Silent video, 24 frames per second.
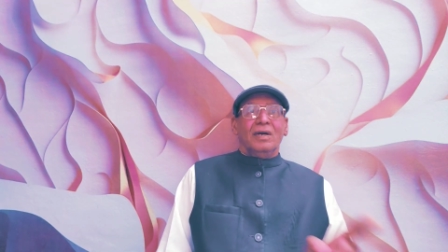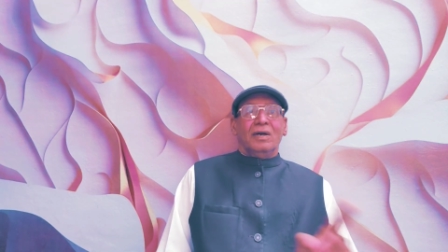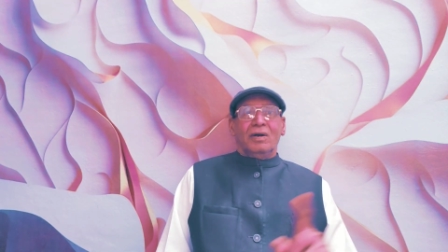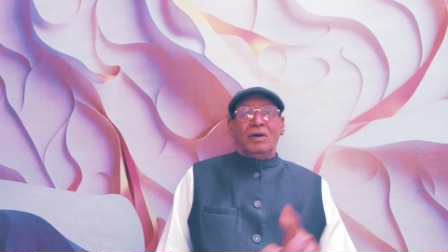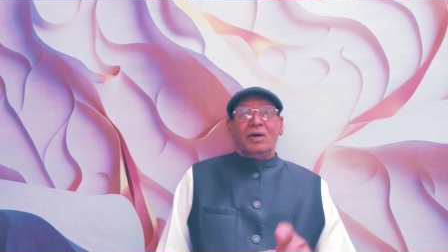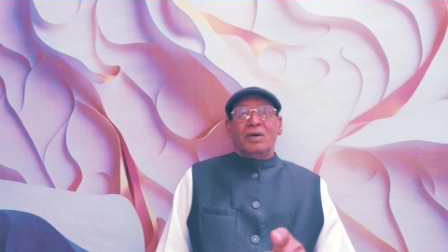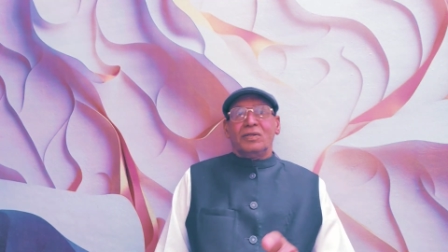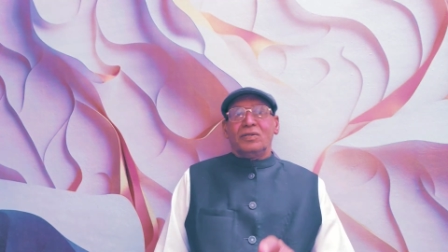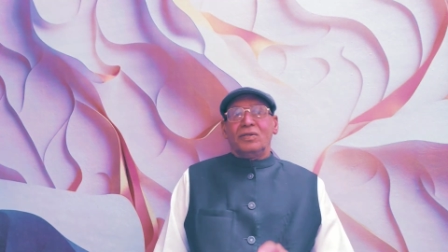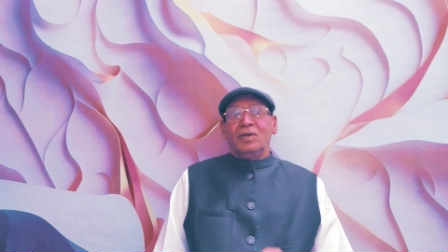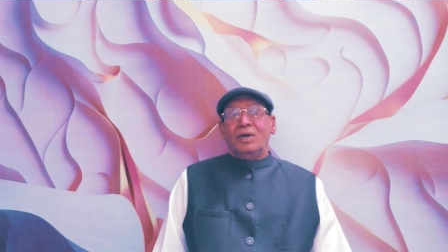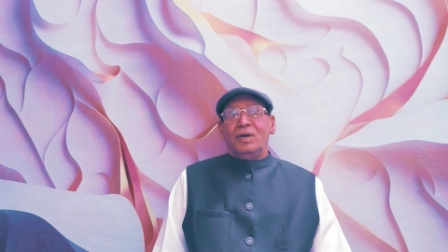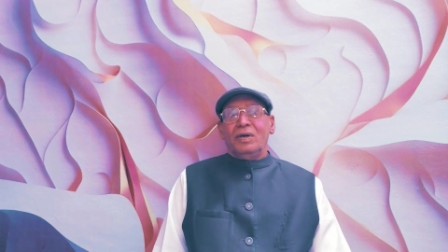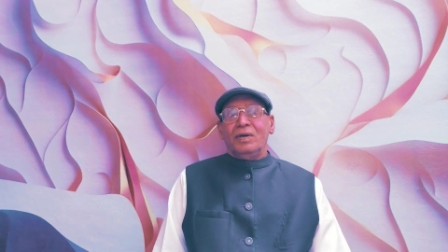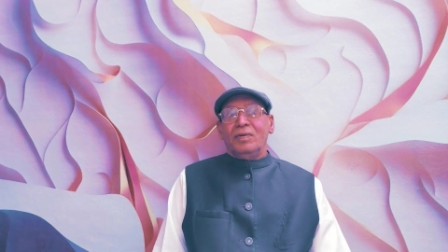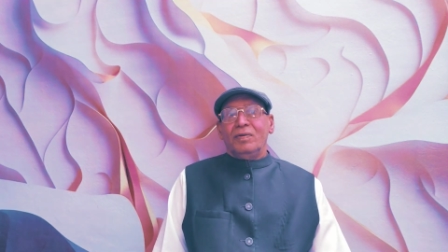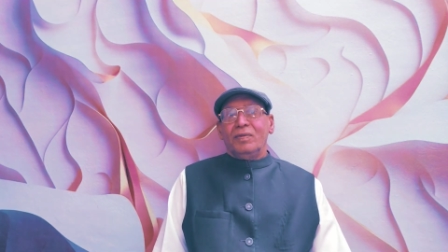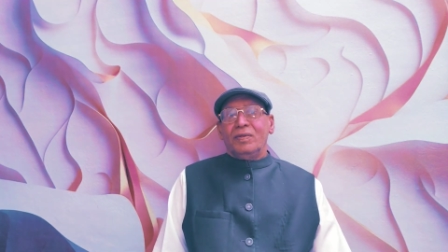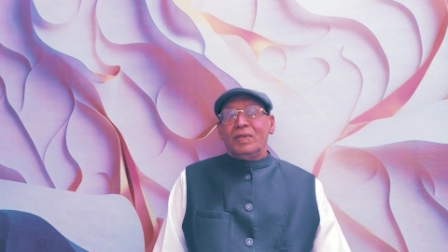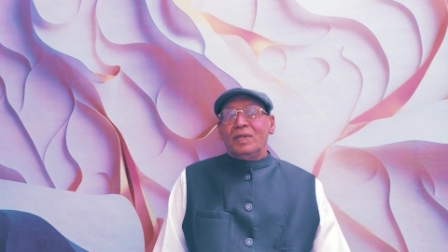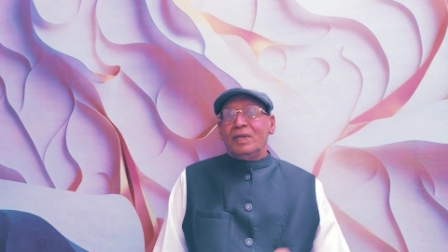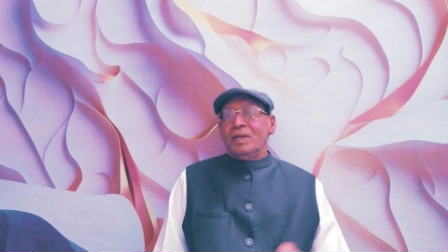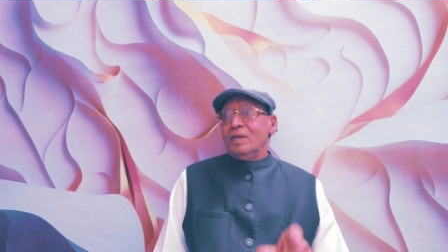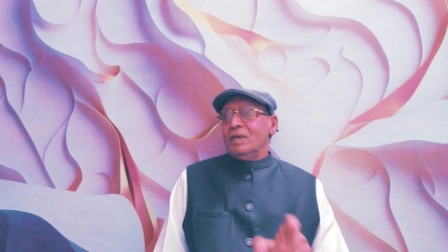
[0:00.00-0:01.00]
or
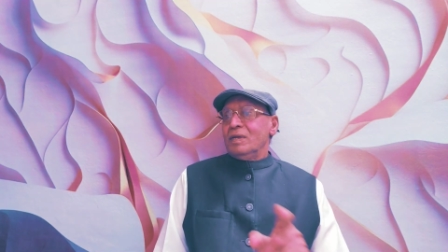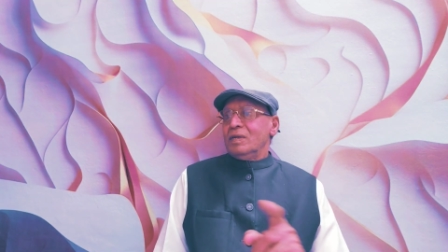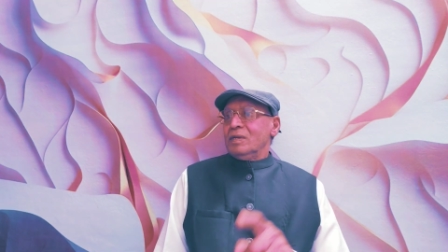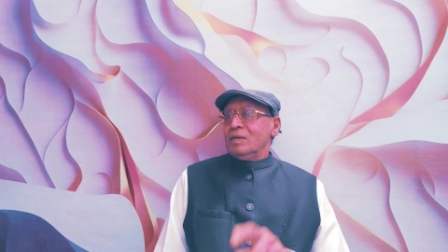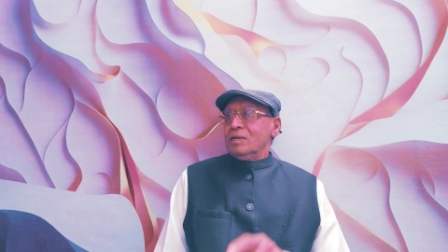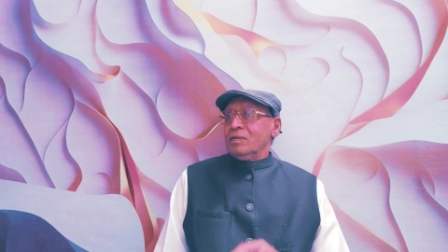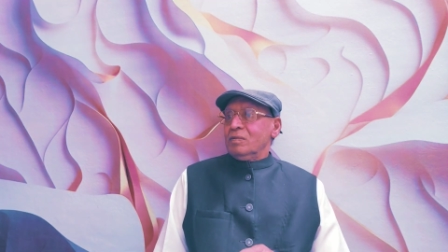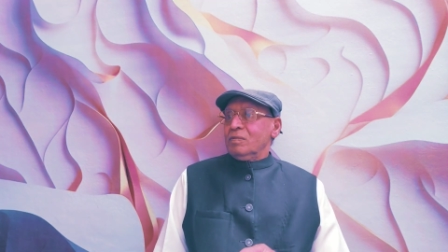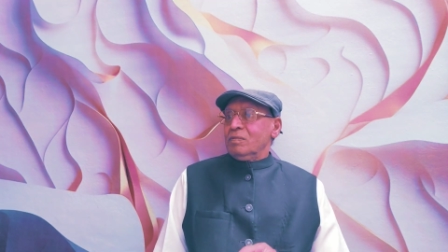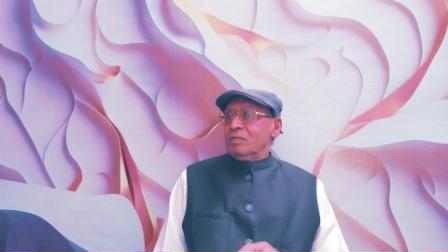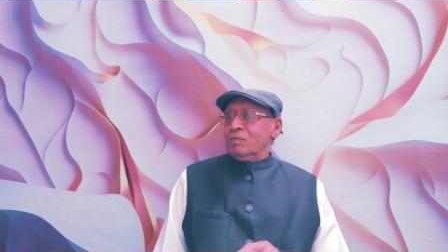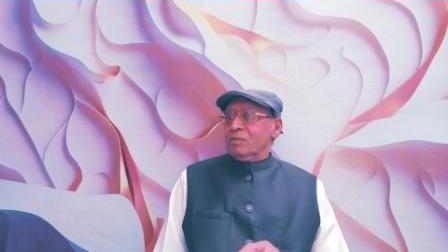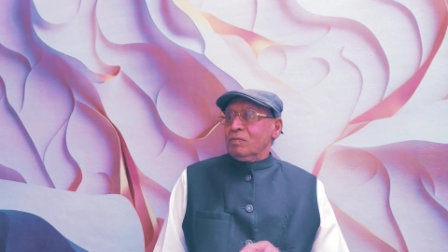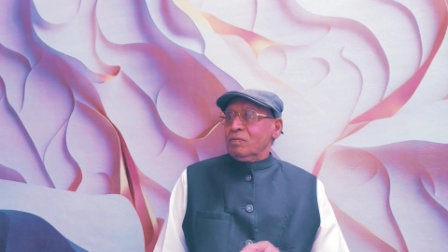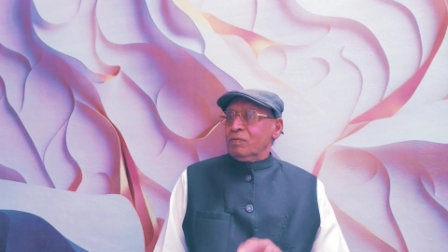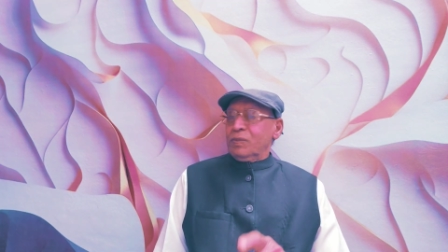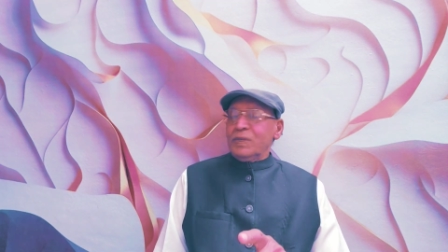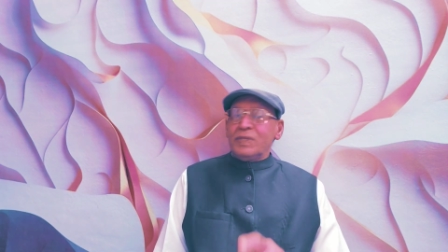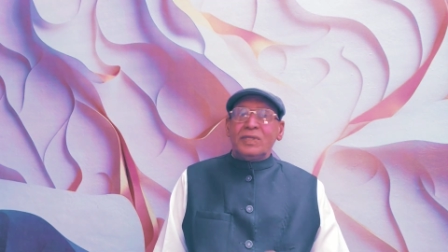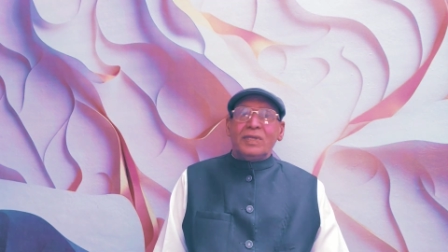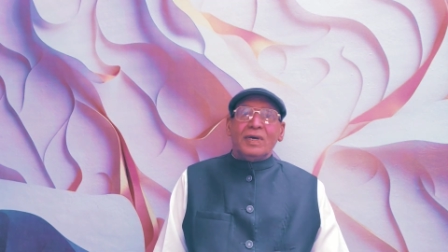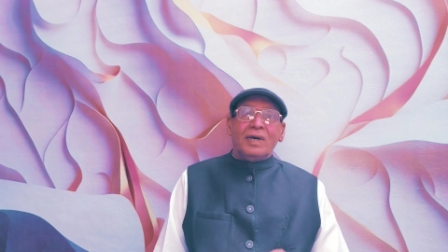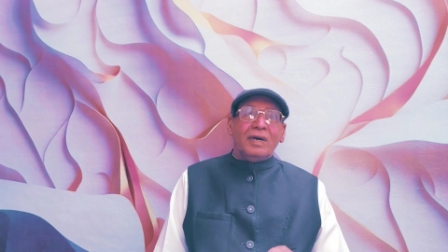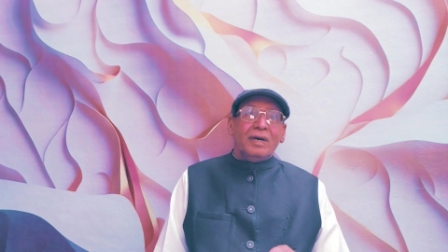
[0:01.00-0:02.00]

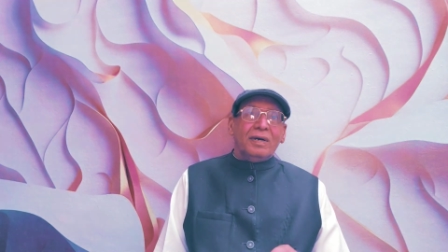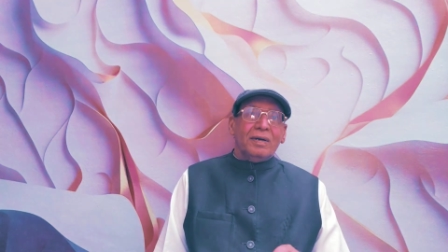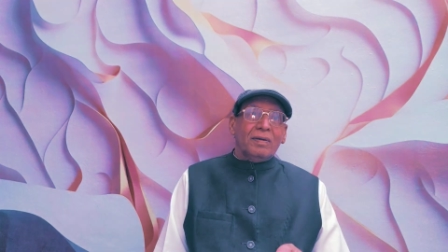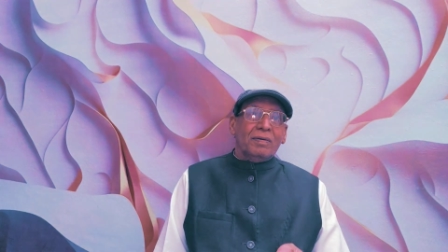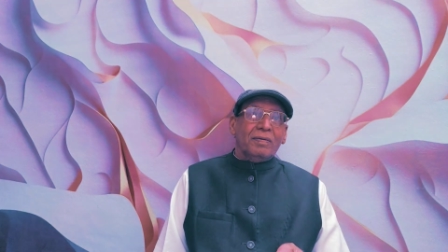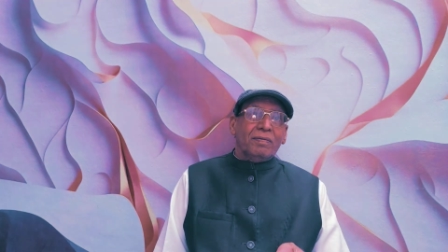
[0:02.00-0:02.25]
with the